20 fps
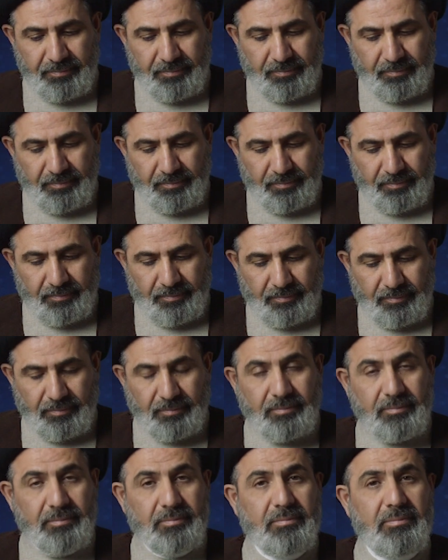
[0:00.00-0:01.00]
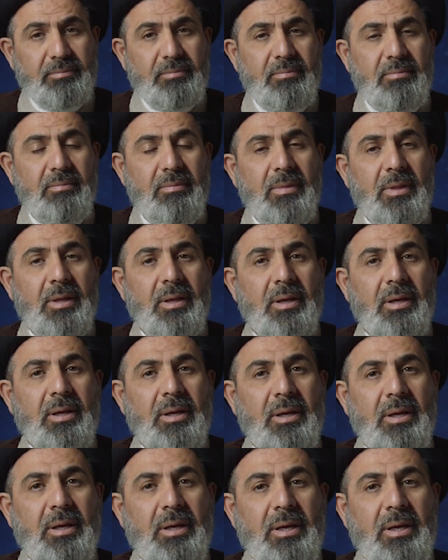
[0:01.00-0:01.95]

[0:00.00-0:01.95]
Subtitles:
(silence)